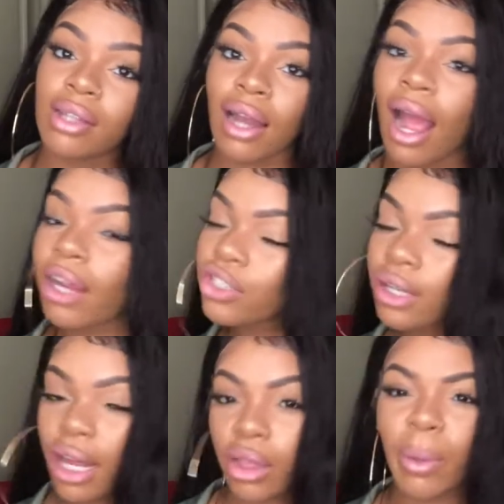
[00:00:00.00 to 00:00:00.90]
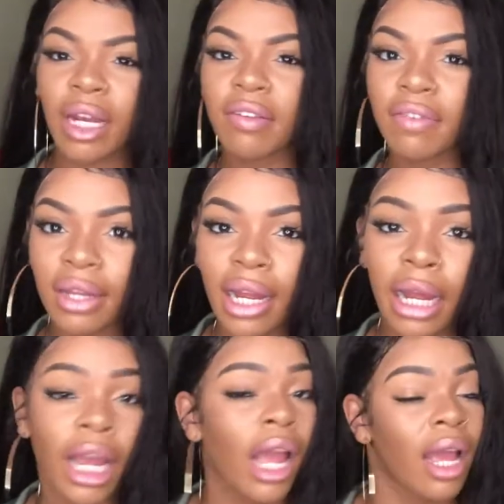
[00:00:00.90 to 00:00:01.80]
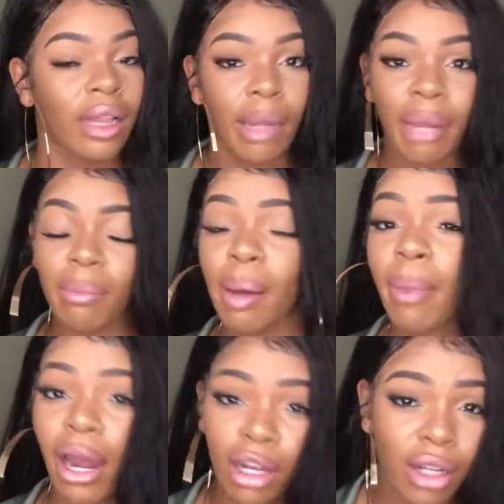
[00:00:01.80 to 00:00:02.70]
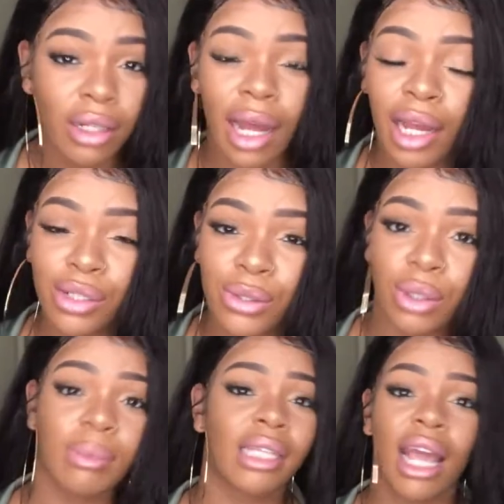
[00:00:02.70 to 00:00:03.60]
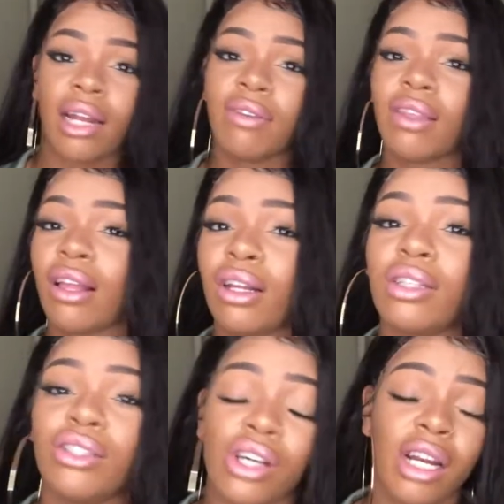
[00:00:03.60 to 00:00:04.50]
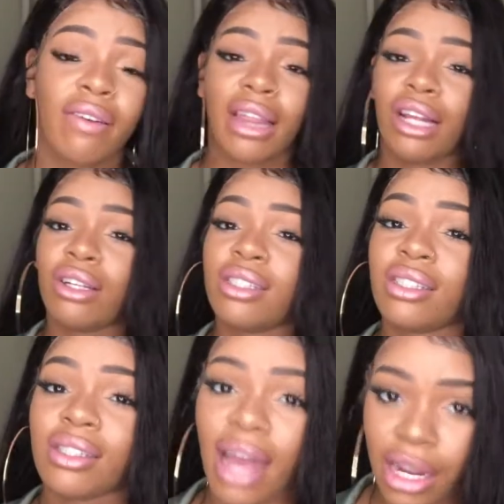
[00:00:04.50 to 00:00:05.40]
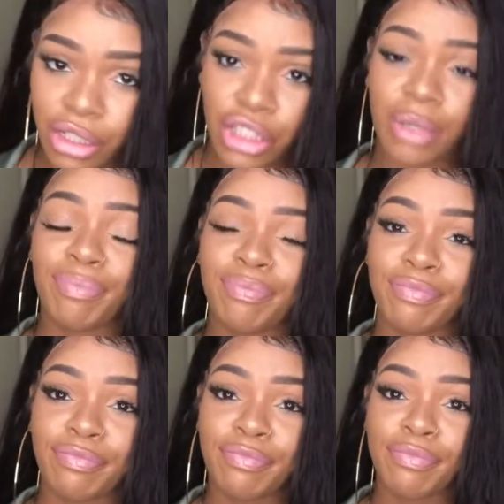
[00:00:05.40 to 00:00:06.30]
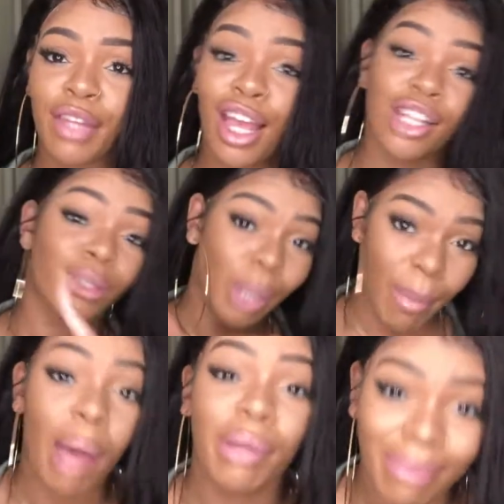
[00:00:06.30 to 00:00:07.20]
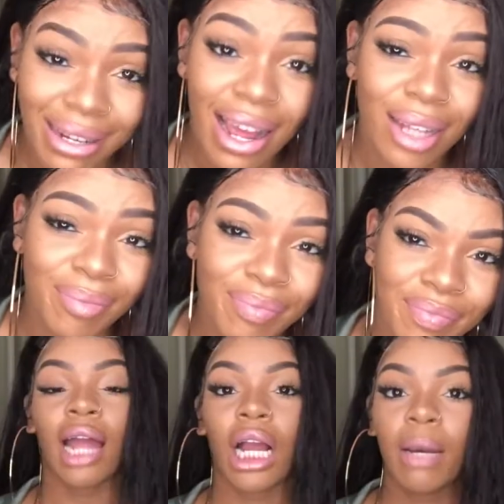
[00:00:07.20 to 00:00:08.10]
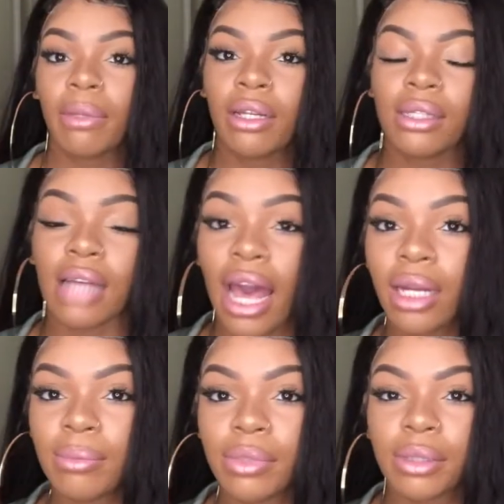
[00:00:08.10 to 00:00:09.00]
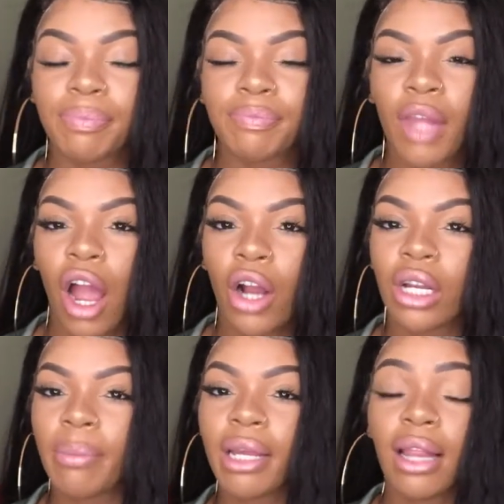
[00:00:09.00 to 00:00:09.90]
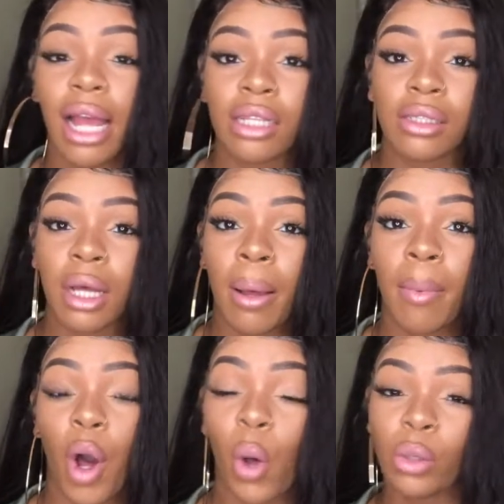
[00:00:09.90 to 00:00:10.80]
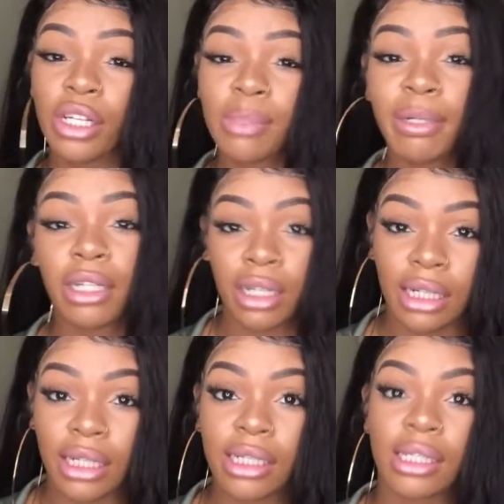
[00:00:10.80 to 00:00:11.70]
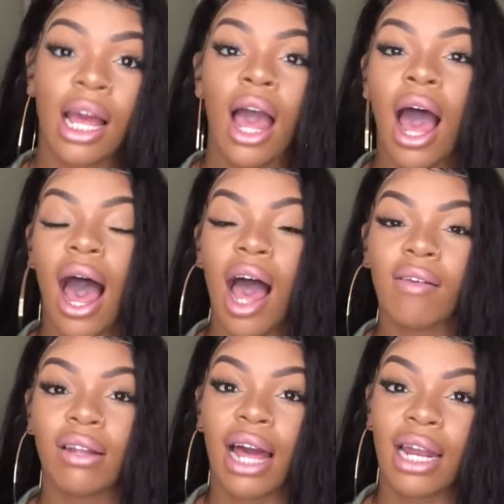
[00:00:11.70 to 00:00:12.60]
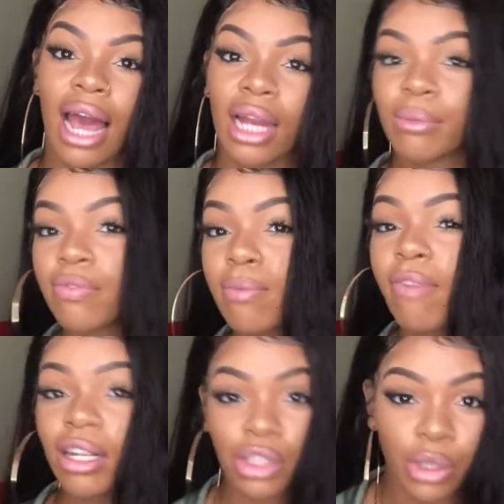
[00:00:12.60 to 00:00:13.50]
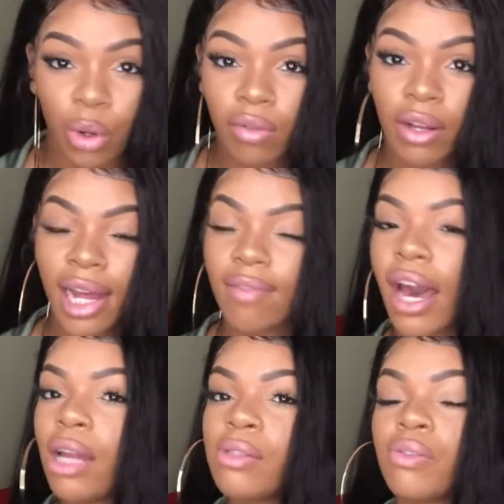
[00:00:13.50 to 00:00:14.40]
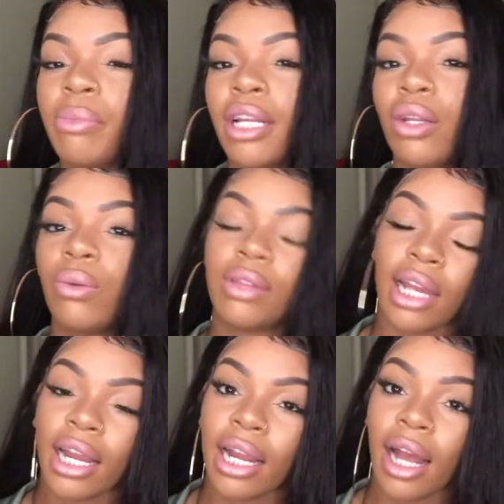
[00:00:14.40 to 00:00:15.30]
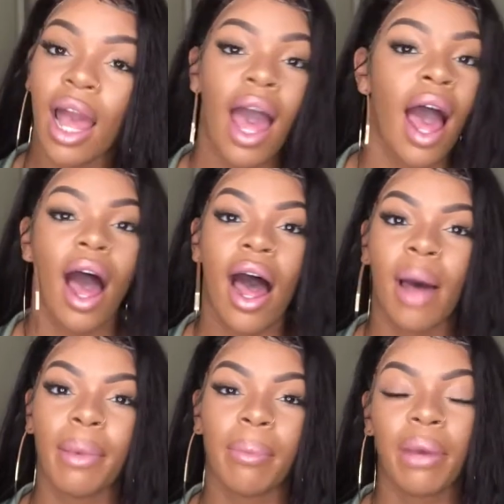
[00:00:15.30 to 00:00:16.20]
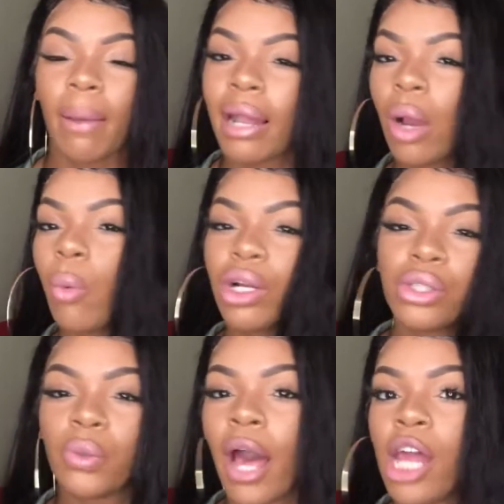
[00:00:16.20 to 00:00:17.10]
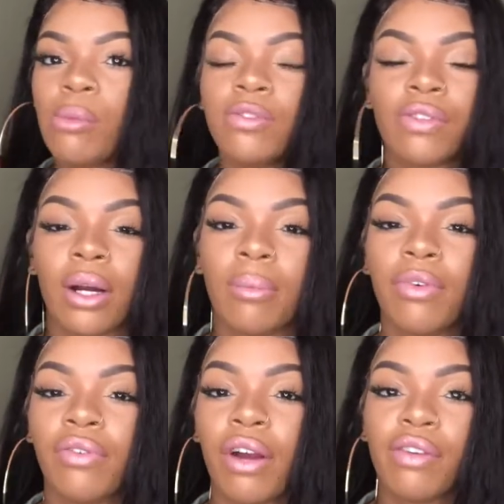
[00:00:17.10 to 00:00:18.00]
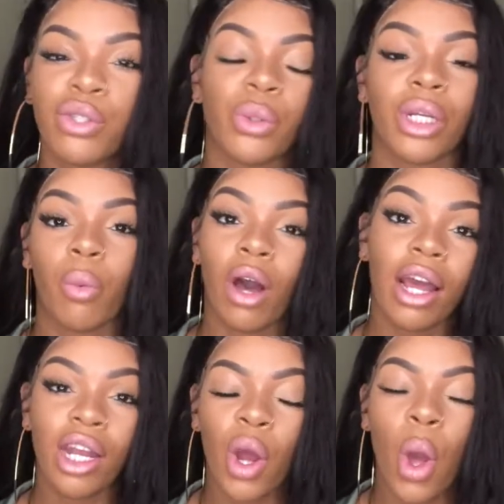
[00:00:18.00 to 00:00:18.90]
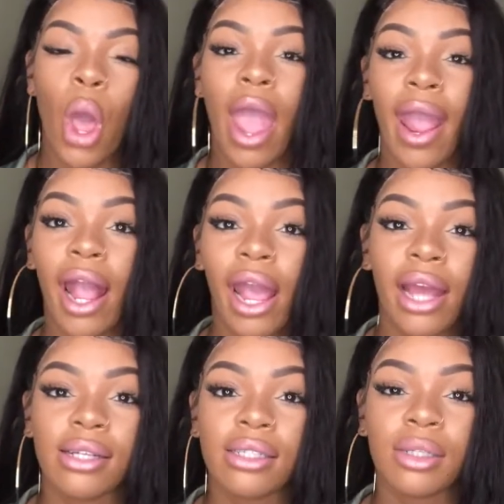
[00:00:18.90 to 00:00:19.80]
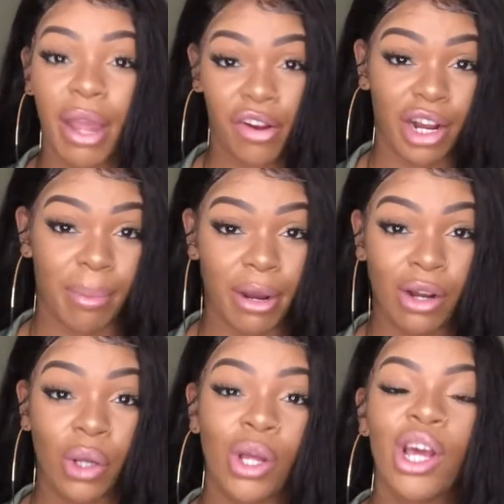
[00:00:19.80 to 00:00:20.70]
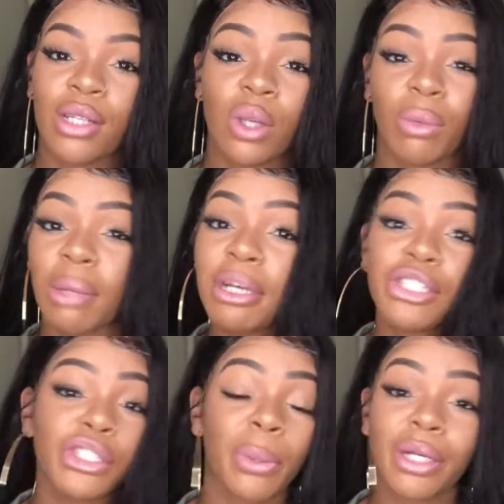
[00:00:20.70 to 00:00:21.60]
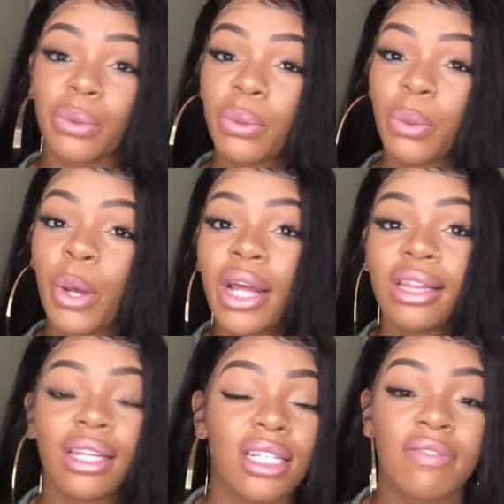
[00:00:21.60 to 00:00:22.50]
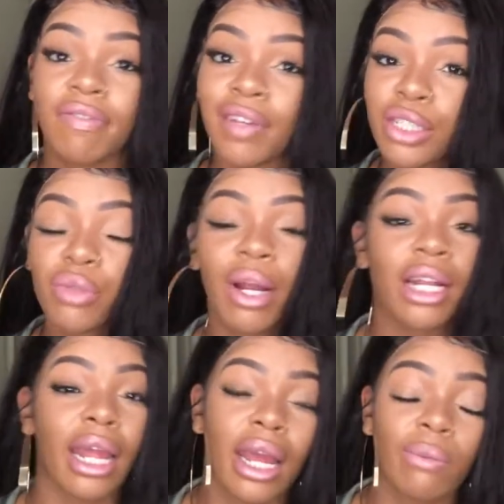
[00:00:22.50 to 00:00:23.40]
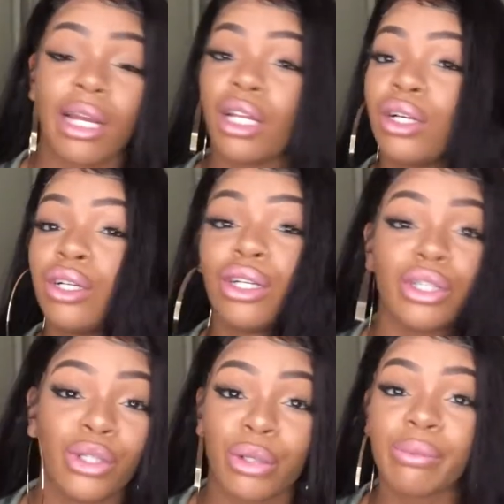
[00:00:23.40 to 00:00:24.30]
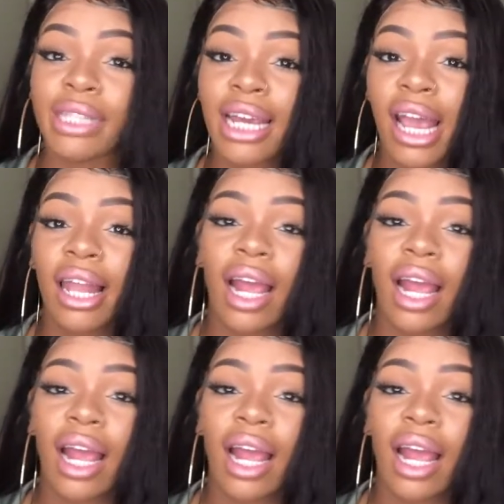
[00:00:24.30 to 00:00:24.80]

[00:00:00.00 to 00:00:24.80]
And I actually like the way they fit, like they make my body look nice, you know what I'm saying? Everything looks good, everything looks snatched. So I'm happy about that. Now, a couple of these items are gonna be like some oldies but goodies. I have a lot of items from Fashion Nova, I have items from PRETTYLITTLETHING, and probably like one or two items from Forever 21 and American Apparel. So I'm gonna be showing you these fits right now. They look good, you know what I'm saying?